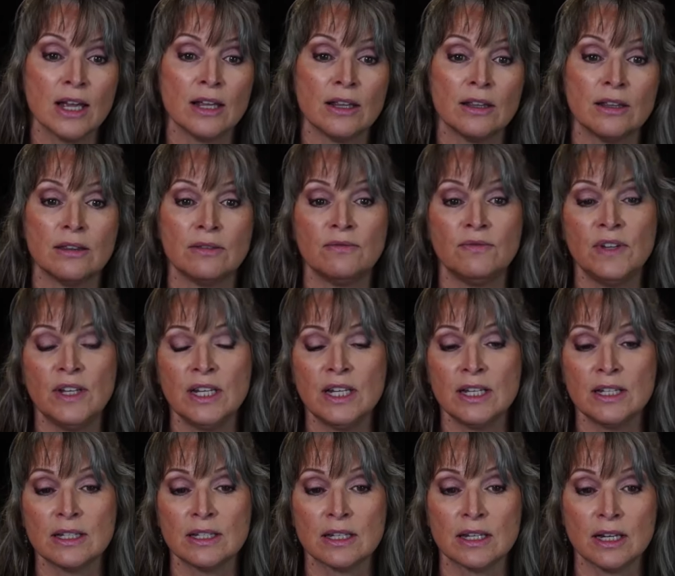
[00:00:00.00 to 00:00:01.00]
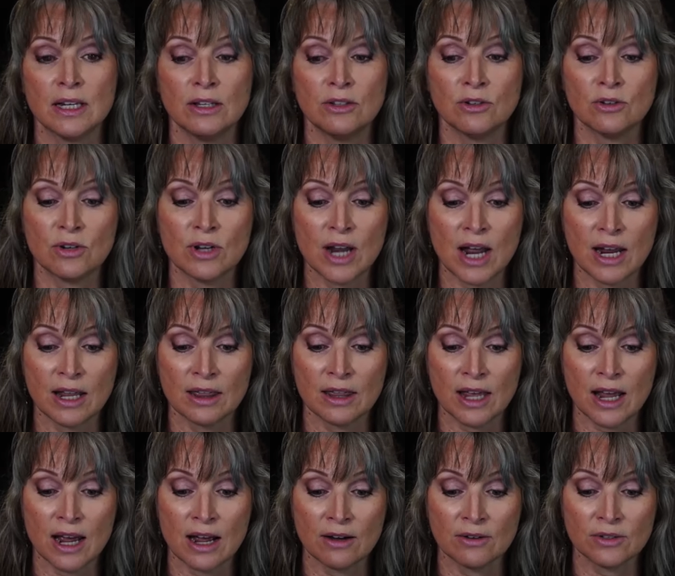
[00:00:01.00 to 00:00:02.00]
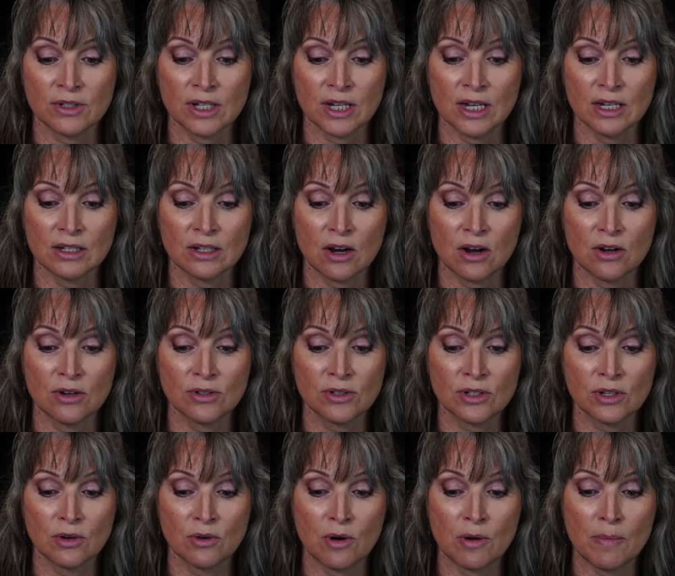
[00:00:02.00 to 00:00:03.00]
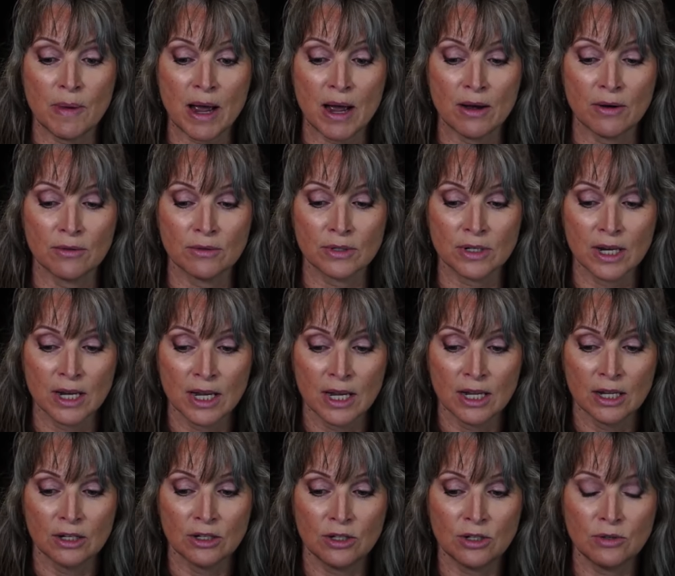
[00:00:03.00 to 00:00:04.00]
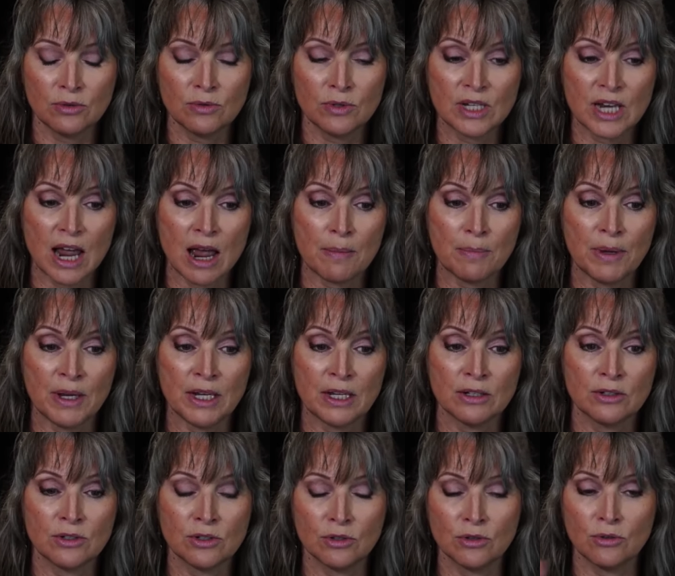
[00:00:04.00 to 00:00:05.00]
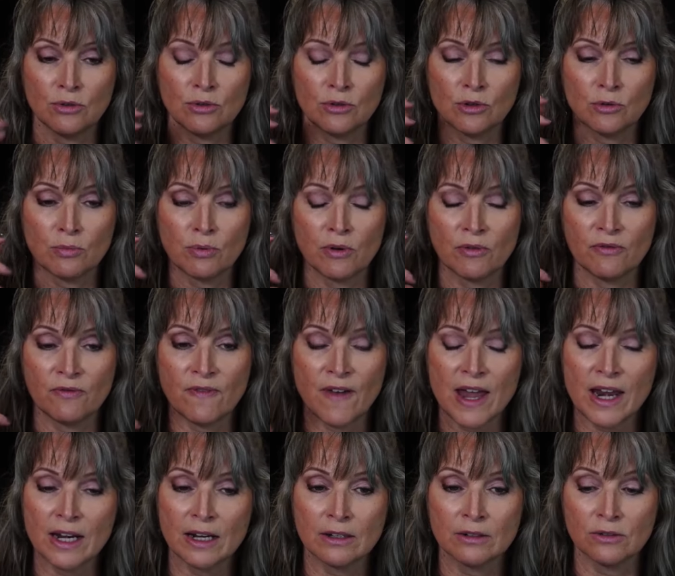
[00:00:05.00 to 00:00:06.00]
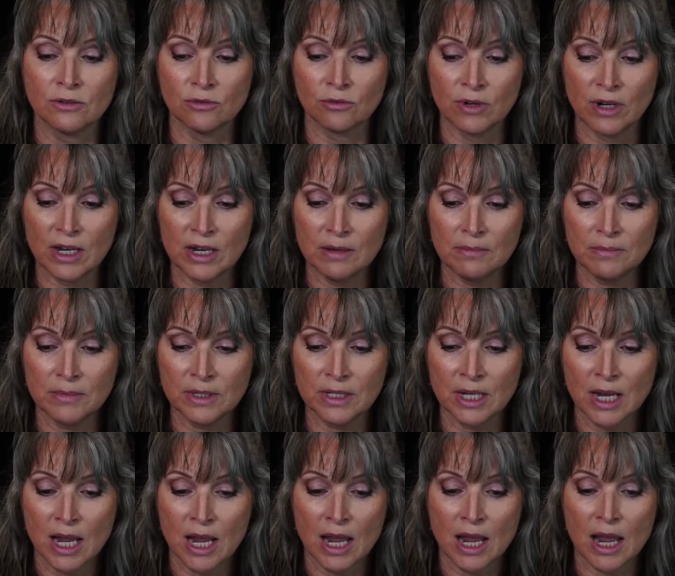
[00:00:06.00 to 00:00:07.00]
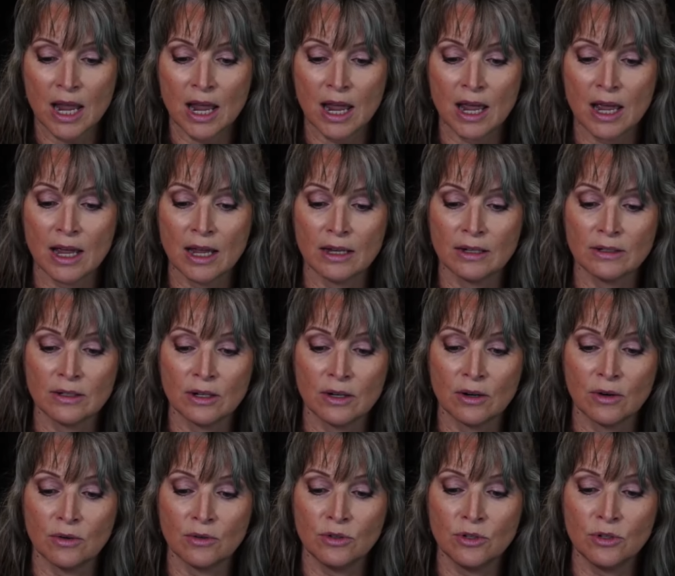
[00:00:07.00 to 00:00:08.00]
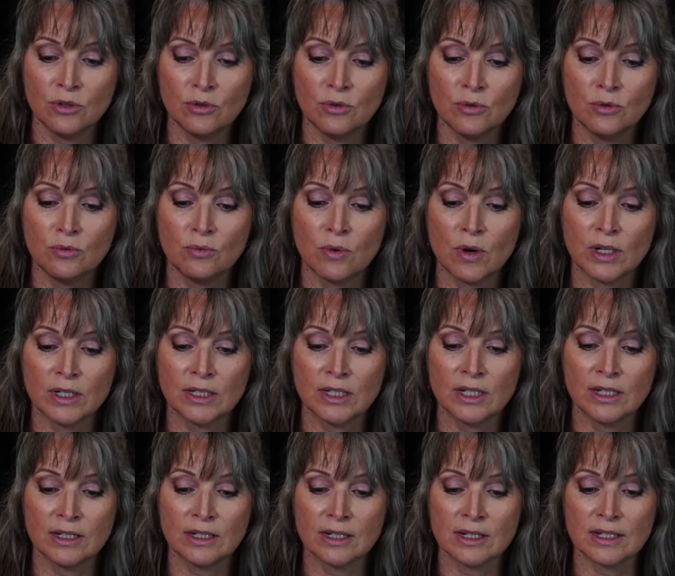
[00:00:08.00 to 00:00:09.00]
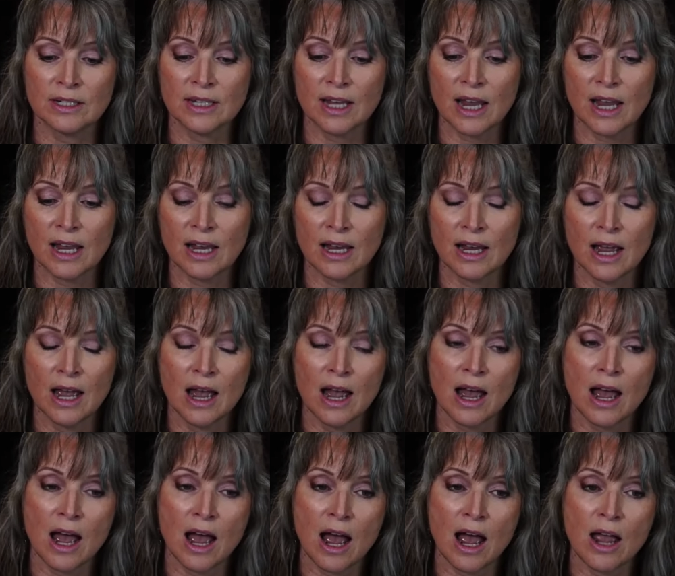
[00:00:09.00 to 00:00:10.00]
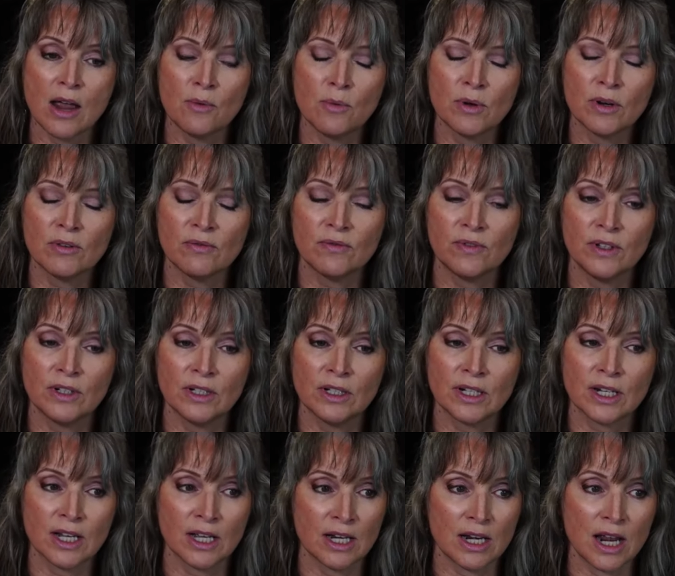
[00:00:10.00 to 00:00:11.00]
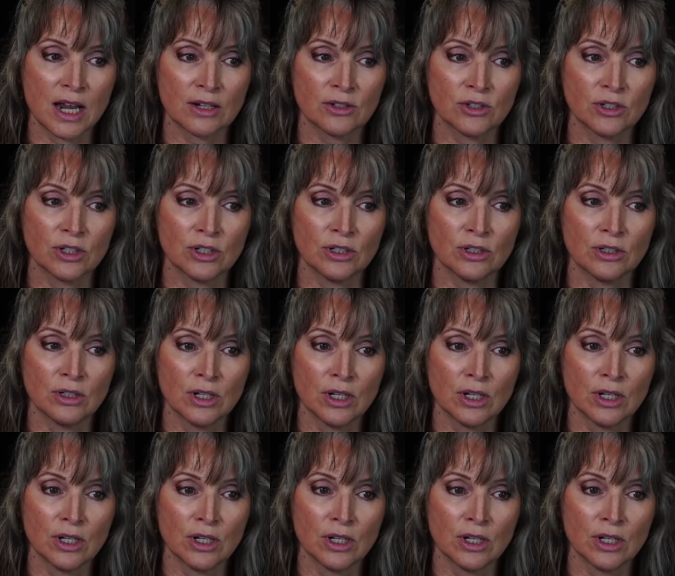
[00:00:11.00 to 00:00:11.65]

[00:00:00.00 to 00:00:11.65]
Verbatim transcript: Venus in your ninth house is also about you tapping into your prophetic dreams and you wanting to say, I want to feel a connection